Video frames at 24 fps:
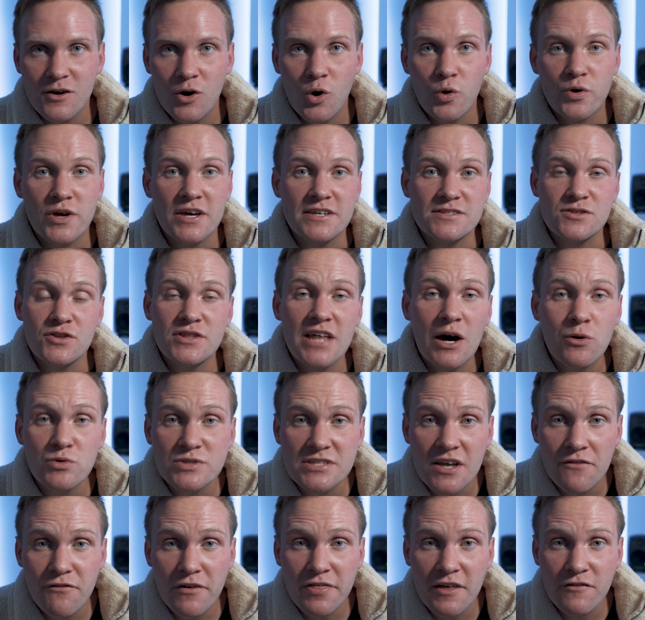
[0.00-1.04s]
Okay, so that was
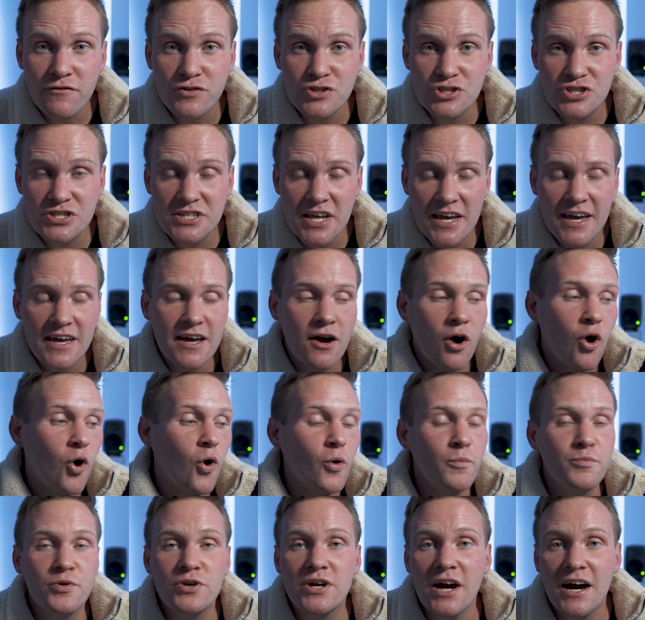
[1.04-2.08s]
everything for today.
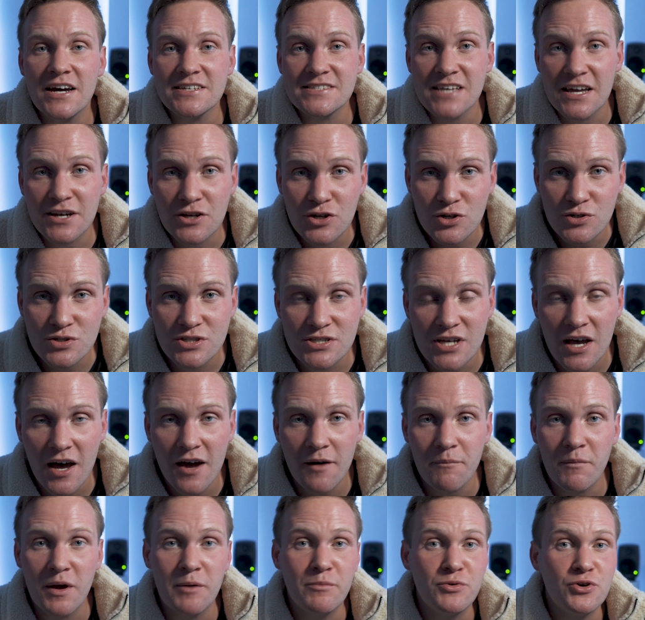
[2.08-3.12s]
Hope you guys had a good
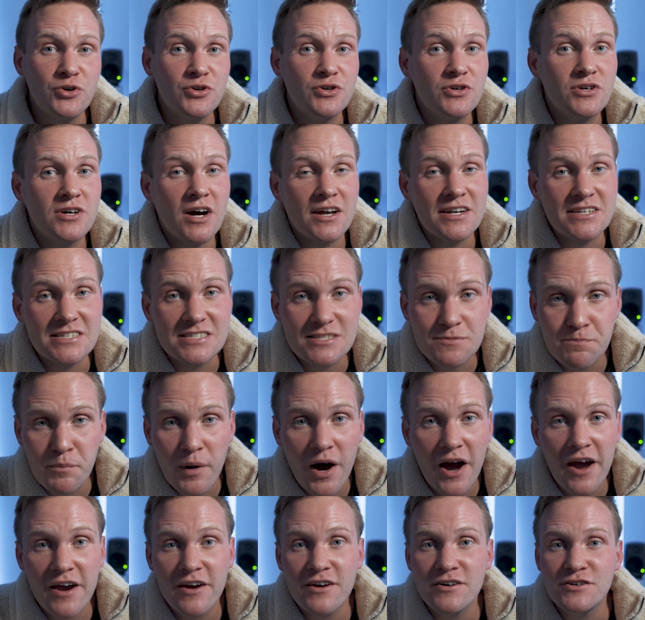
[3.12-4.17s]
time. Maybe you got
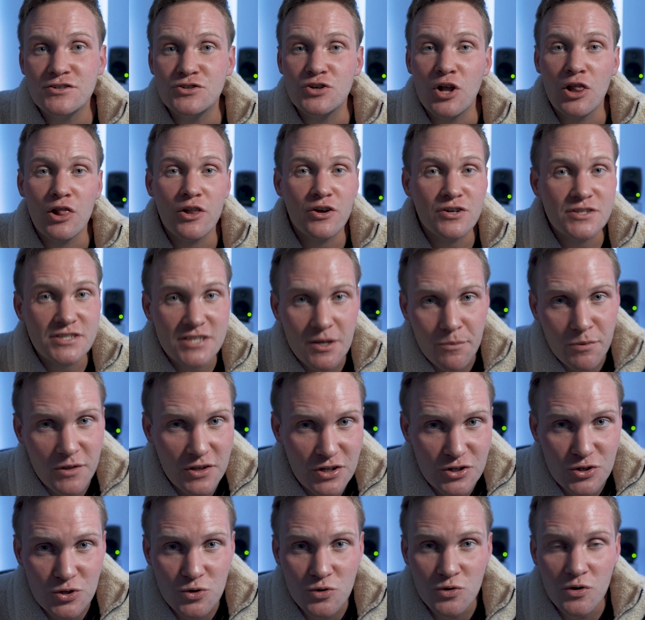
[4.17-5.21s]
inspired, you learned
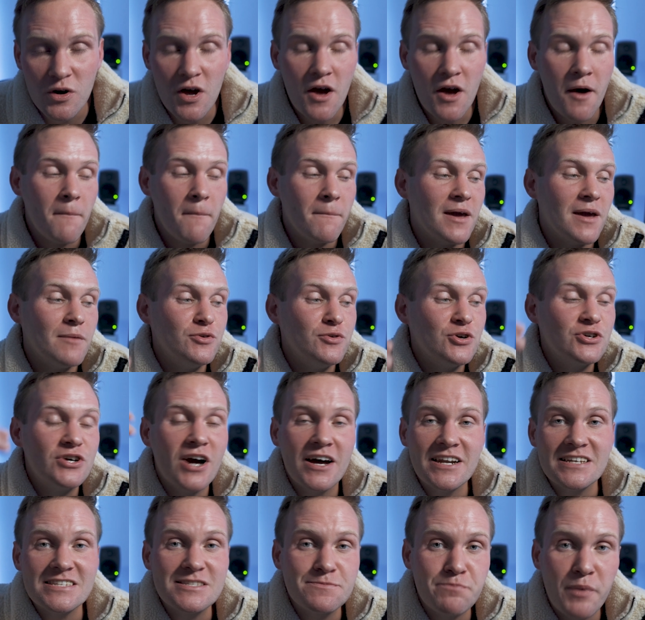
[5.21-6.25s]
something new. Maybe you
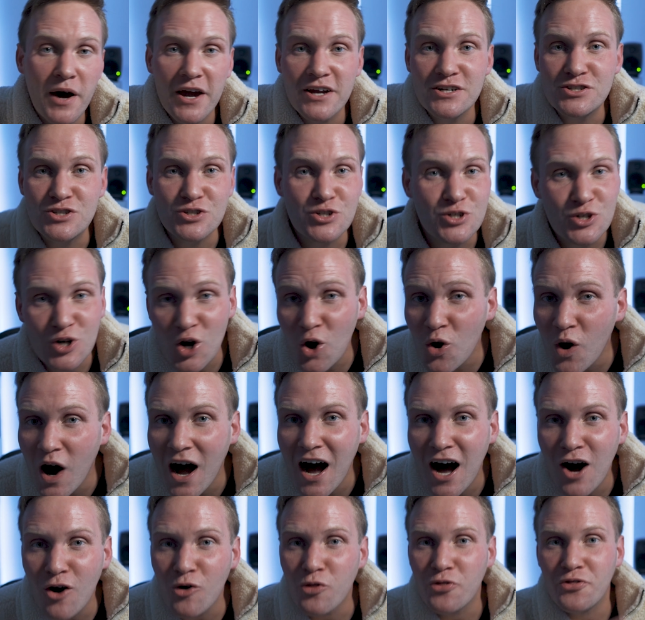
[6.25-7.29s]
got inspired to go
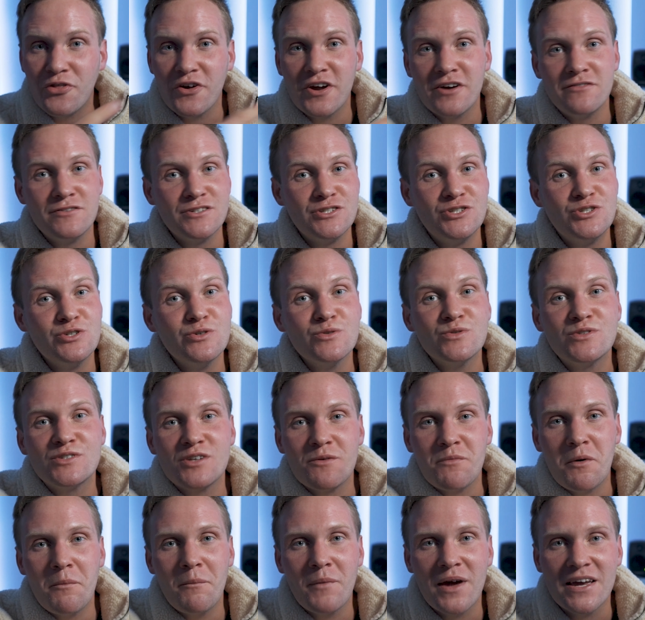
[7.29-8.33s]
out there and do some
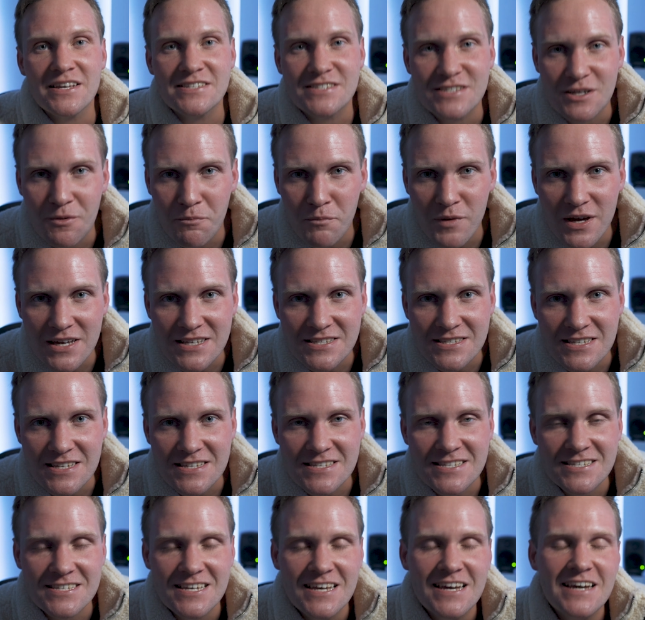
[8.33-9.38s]
amazing
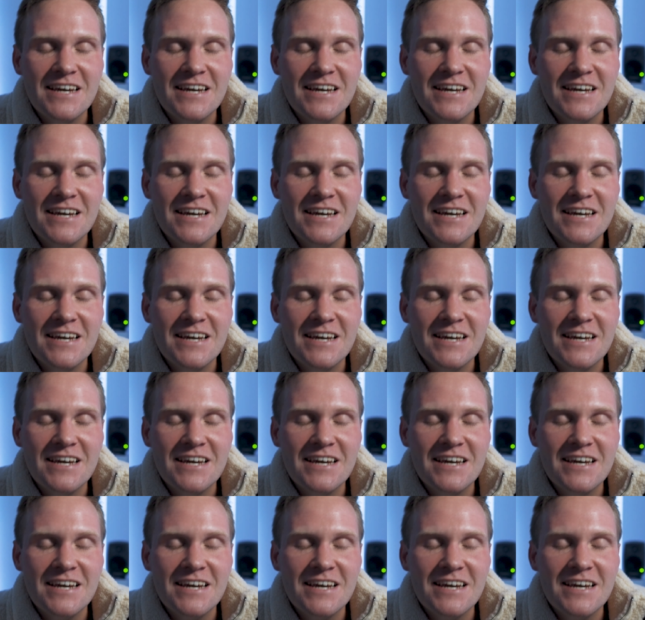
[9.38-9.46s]
mixes.